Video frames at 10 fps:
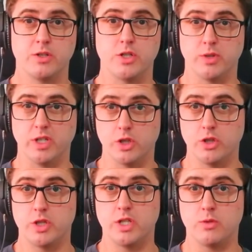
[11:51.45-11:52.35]
doing
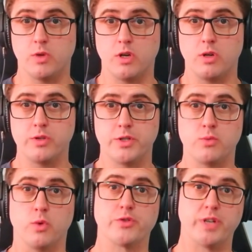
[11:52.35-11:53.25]
good in the world
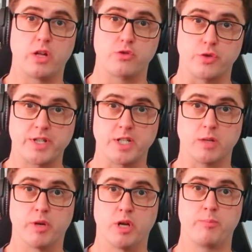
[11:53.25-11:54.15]
towards an altruistic
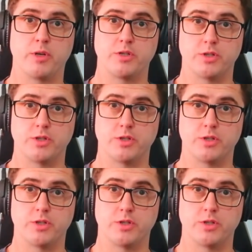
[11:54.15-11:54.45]
purpose